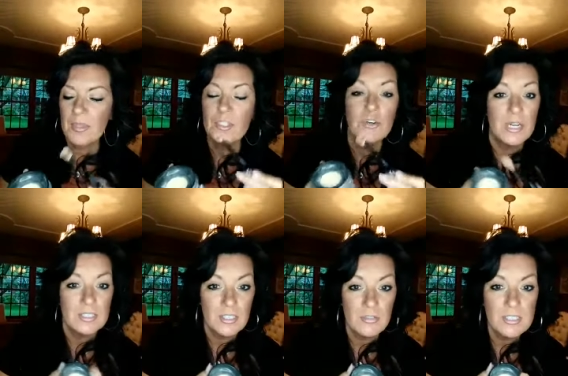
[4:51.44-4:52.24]

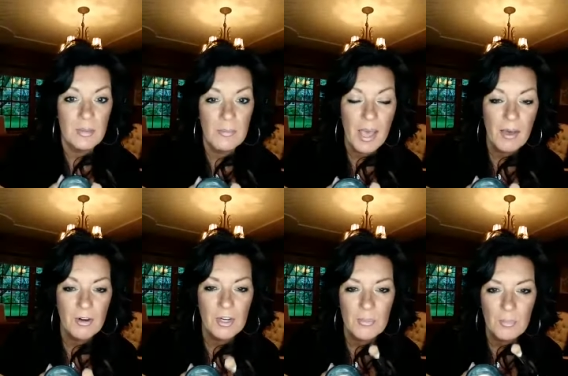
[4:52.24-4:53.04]
translucent
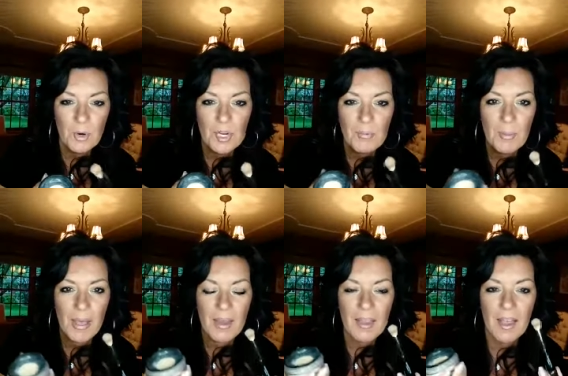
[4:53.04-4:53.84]
powder, good morning,
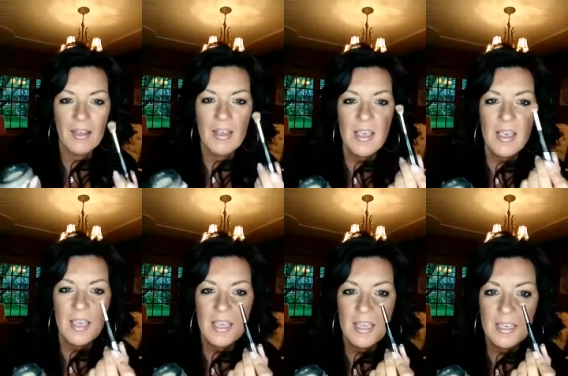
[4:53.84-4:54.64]
Rebecca,
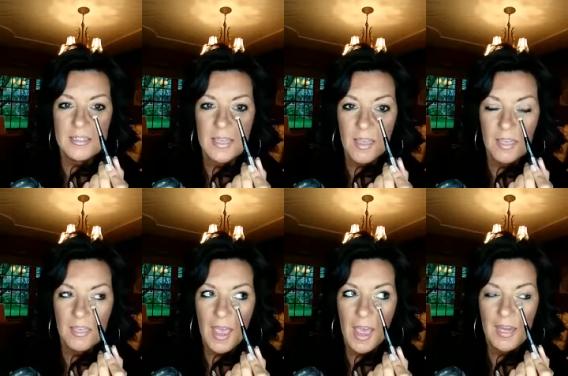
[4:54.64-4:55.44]
is
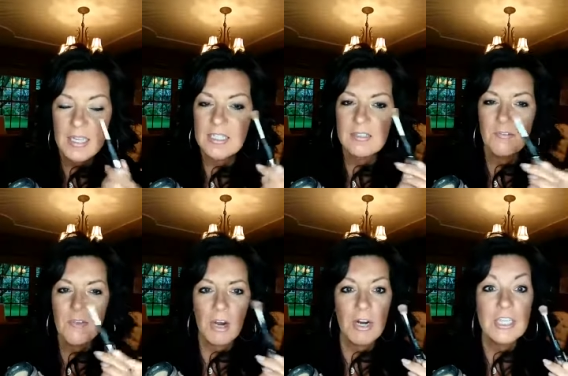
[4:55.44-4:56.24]
that it's
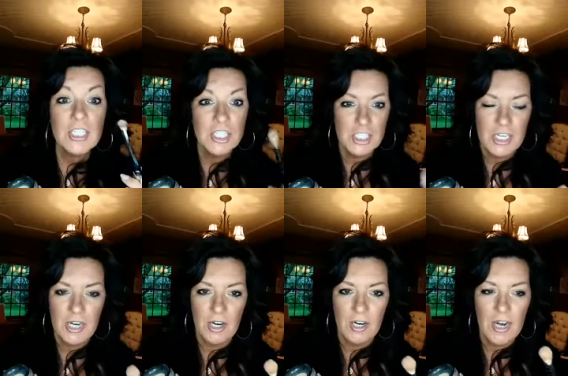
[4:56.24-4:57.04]
very
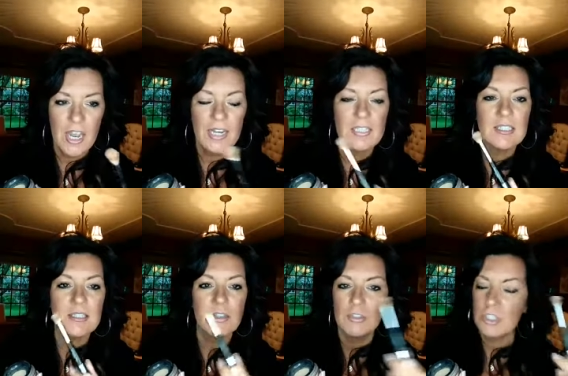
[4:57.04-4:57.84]
sheer and
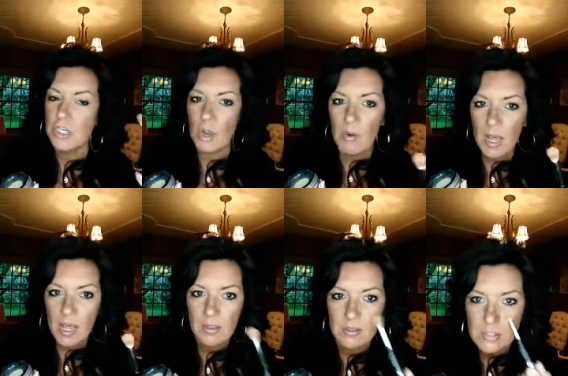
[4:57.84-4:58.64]
it's there's no
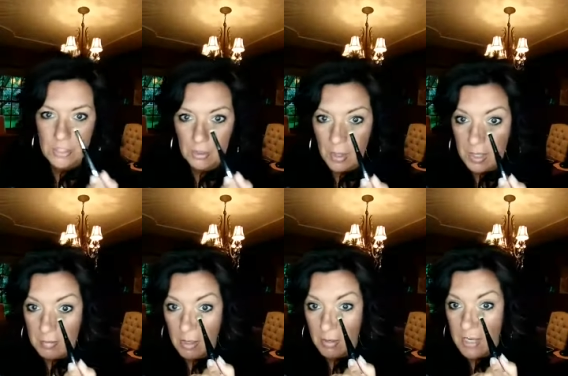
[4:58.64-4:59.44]
color to it.
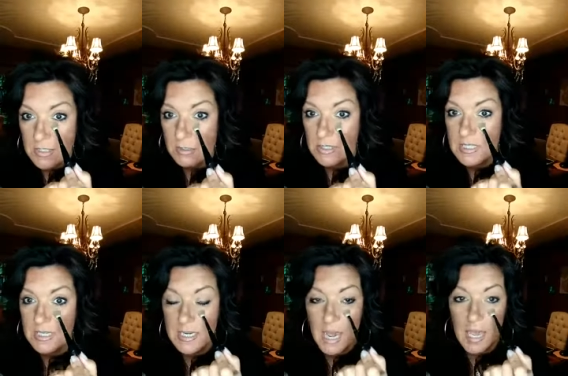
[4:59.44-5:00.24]
Okay, so it's
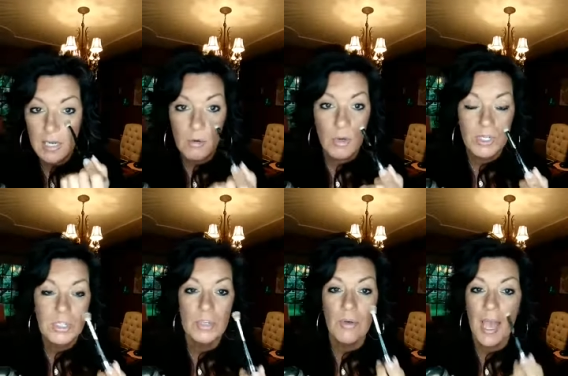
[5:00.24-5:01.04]
not going
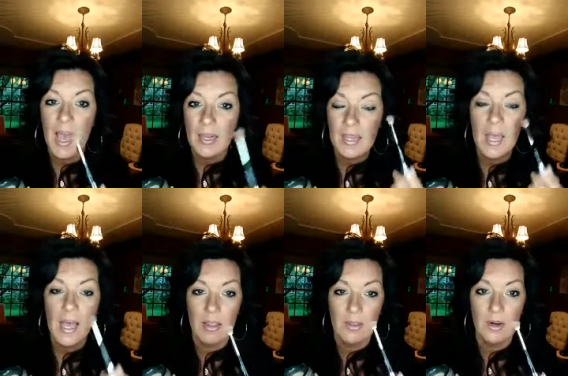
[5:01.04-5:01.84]
to add
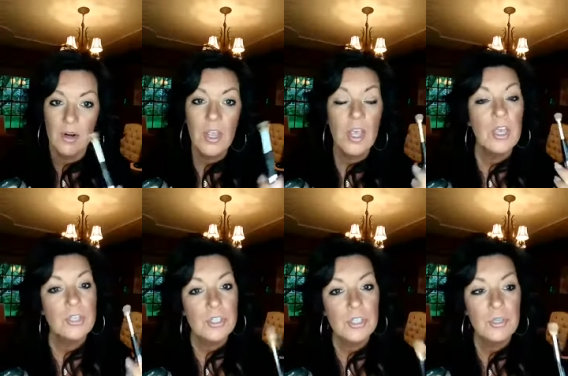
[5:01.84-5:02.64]
color
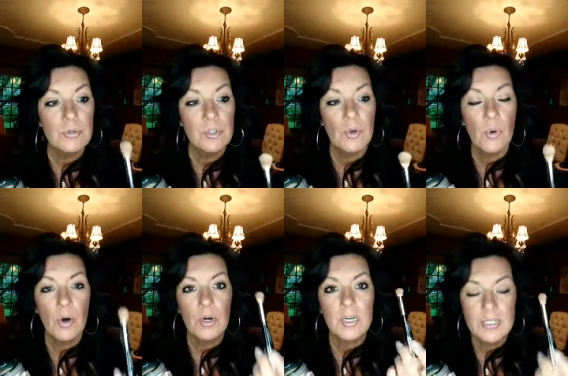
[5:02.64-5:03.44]
to
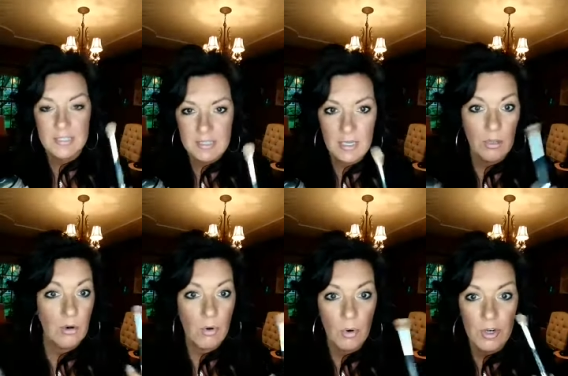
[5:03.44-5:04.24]
your
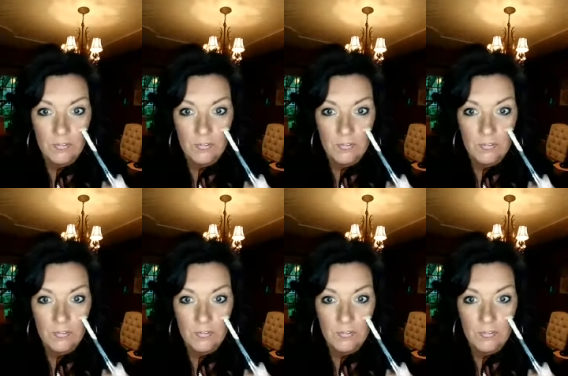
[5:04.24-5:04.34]
concealer or your